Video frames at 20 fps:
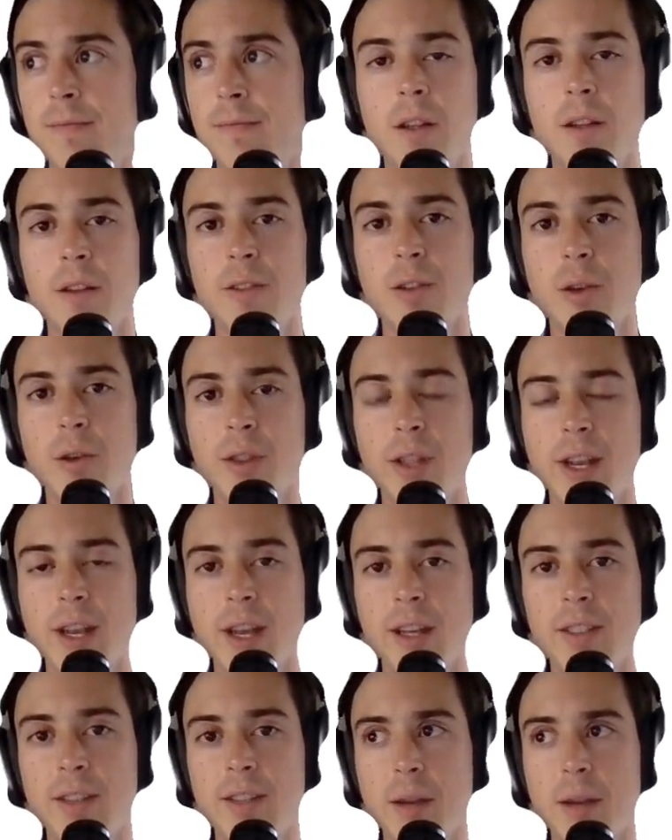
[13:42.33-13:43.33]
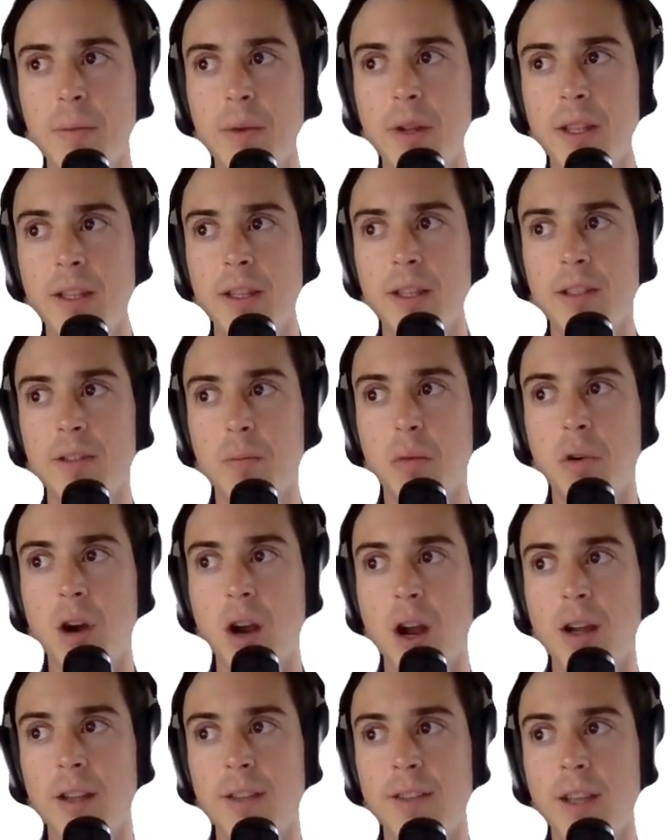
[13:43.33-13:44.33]
So the next step in this
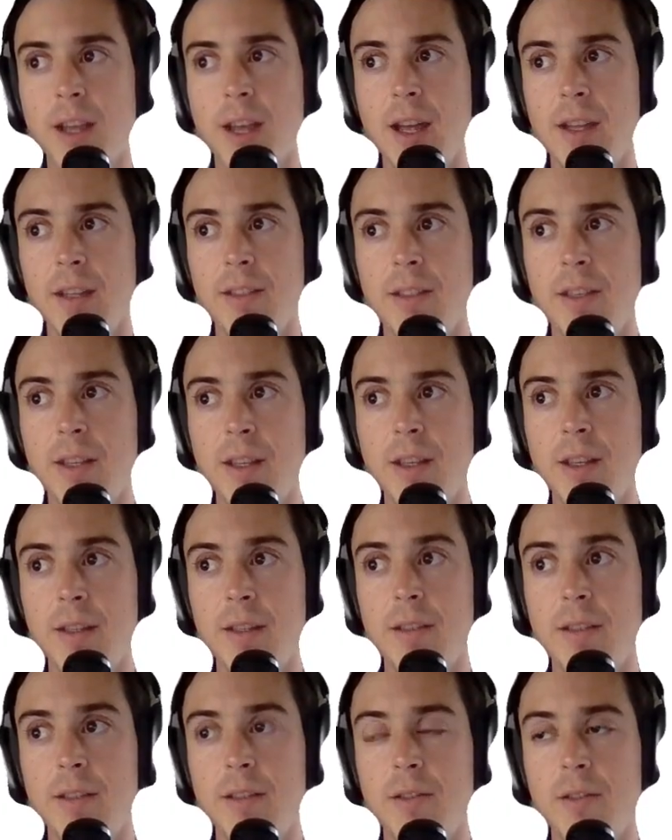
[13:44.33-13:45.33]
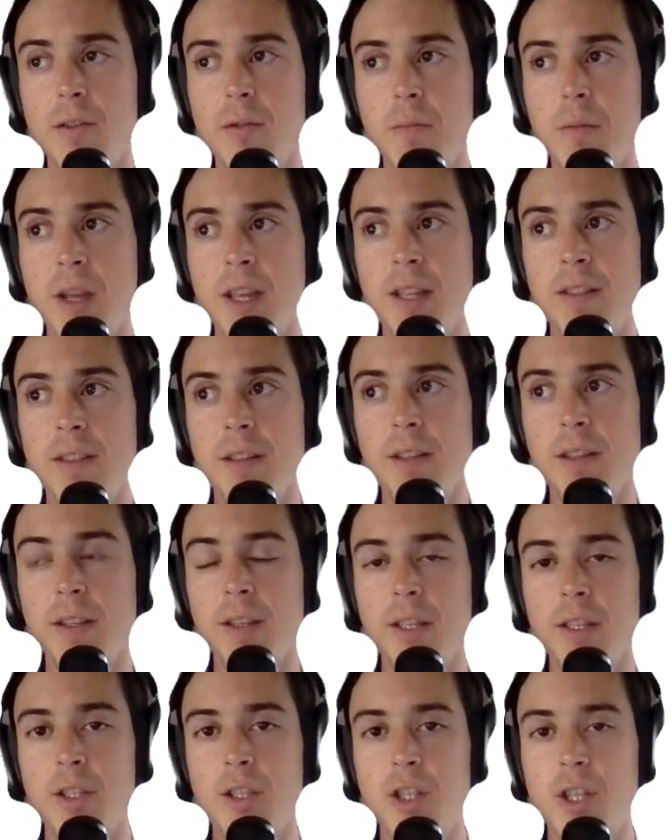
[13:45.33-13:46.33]
process is to
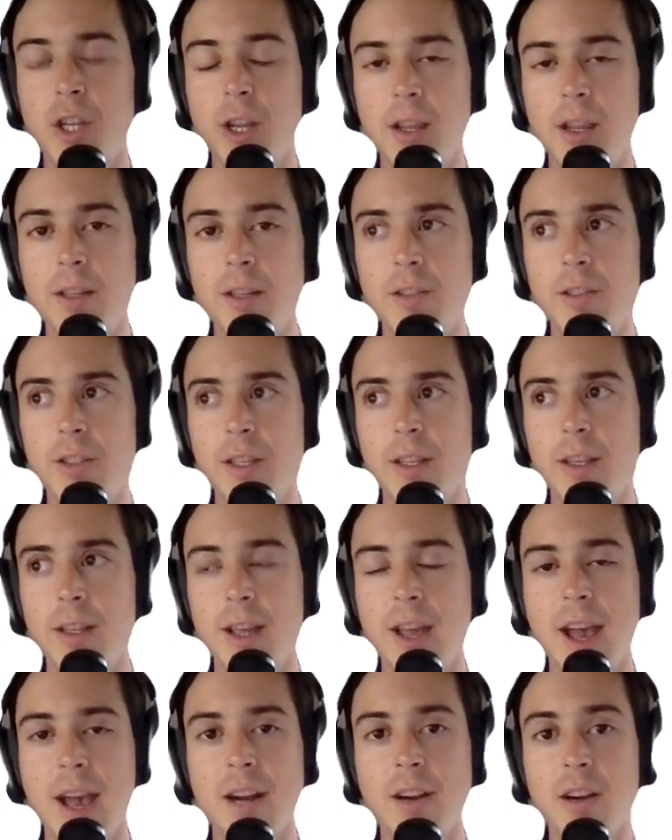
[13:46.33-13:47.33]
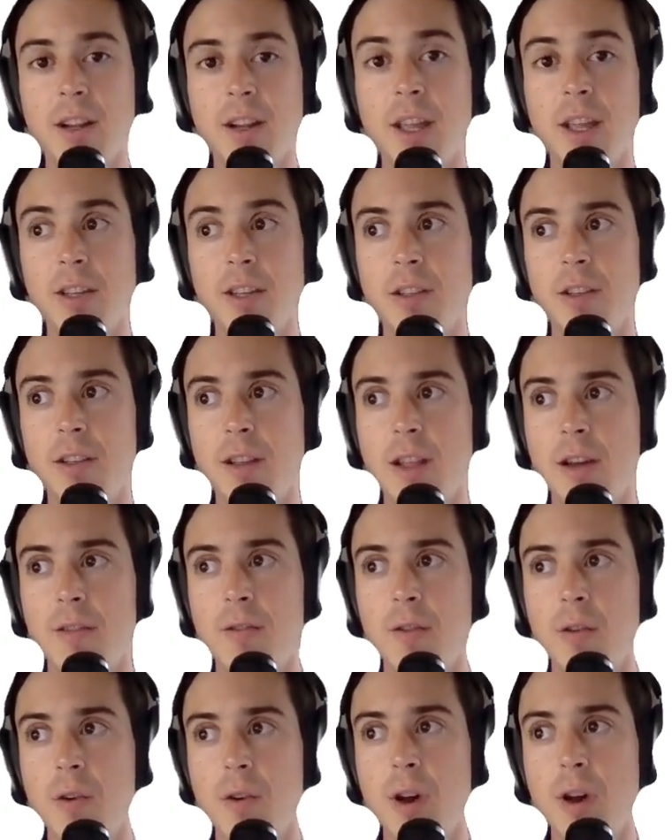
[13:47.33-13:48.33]
basically change the aggregation
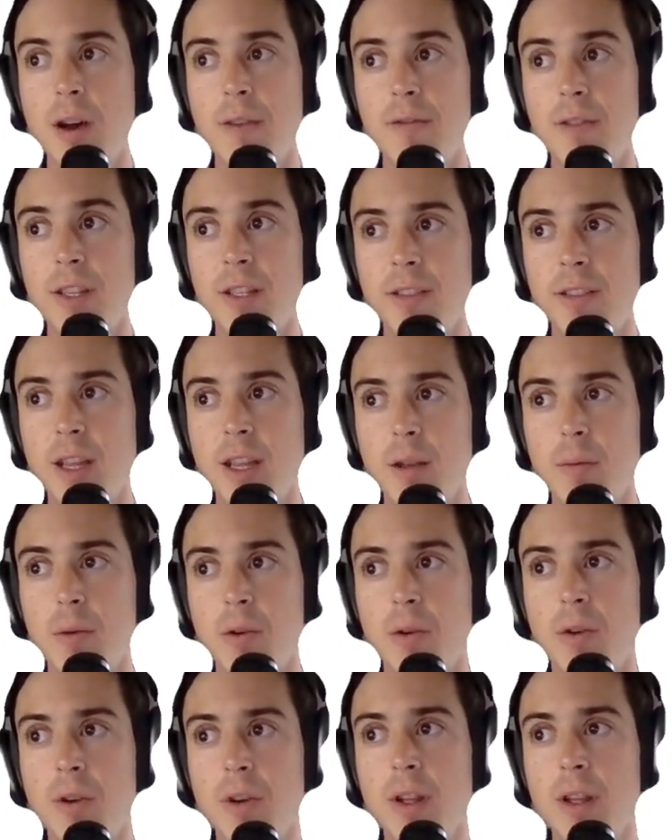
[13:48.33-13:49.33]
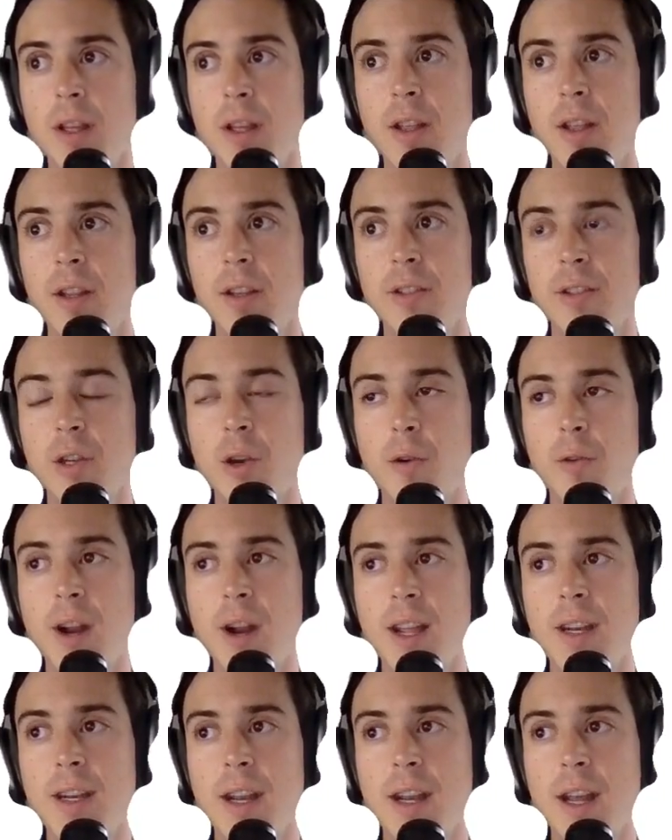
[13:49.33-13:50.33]
level of this table. So
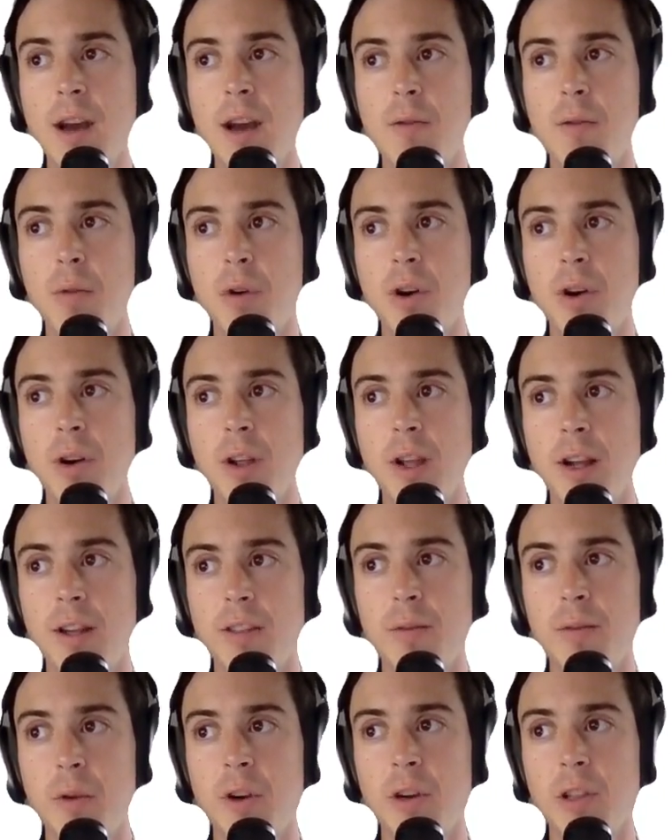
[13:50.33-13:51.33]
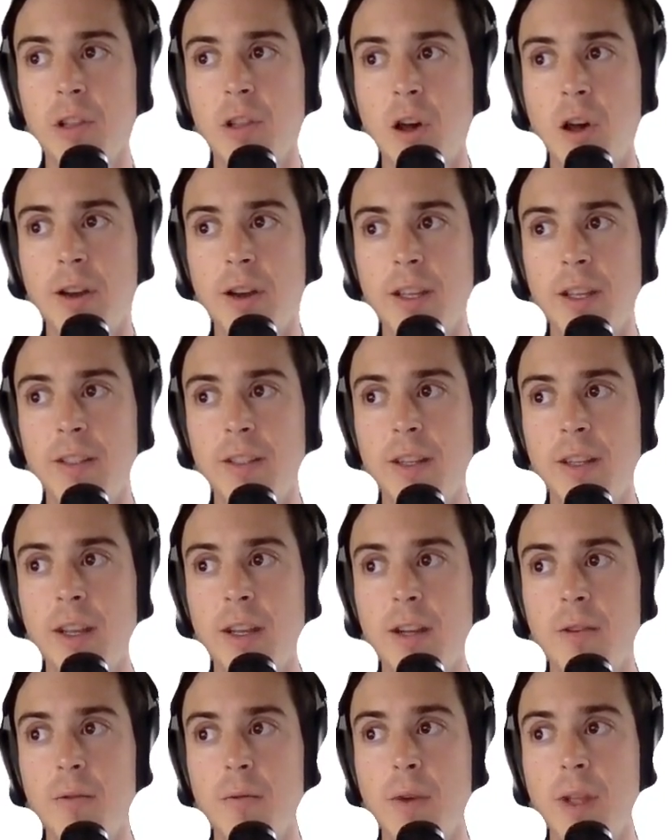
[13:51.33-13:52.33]
right now, per customer and login
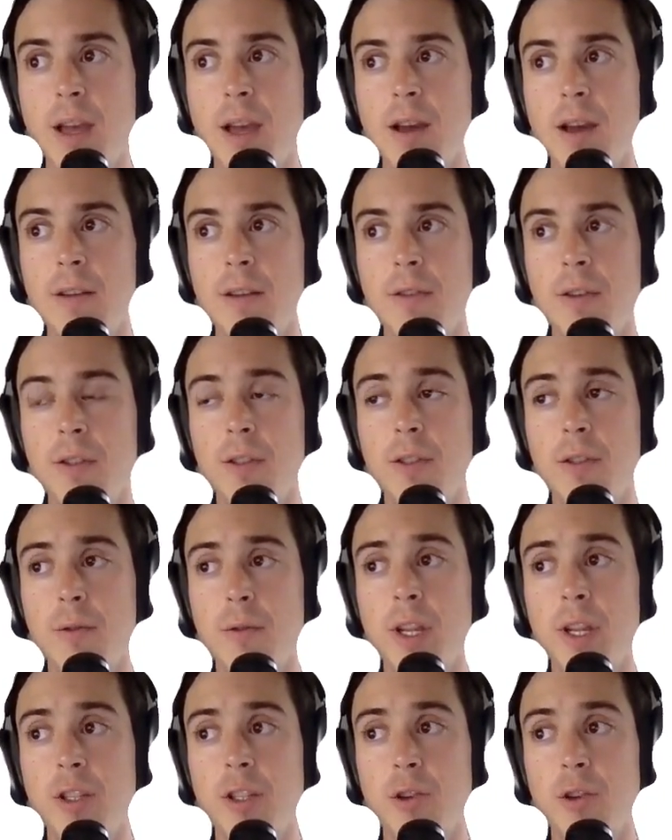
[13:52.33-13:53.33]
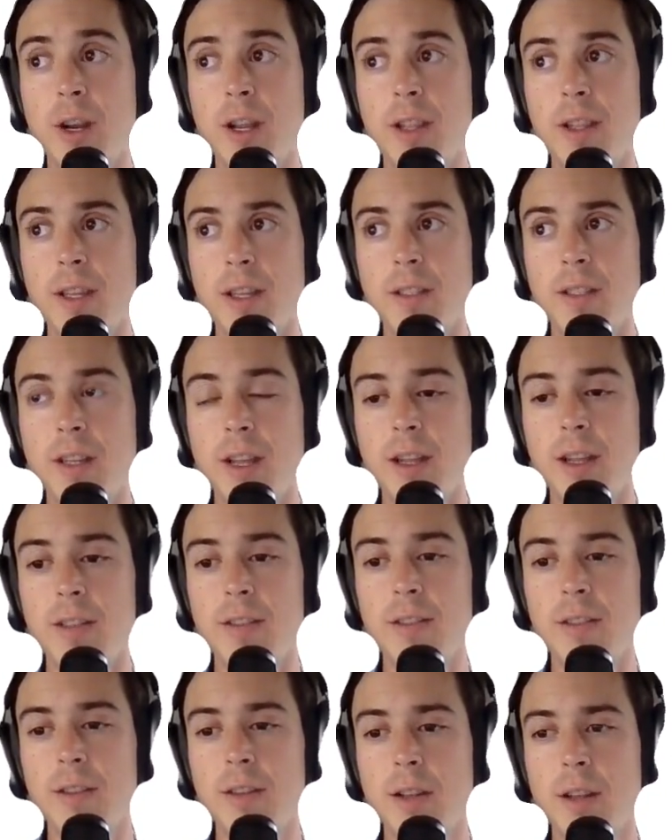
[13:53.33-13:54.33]
date, we have 3 trailing dates.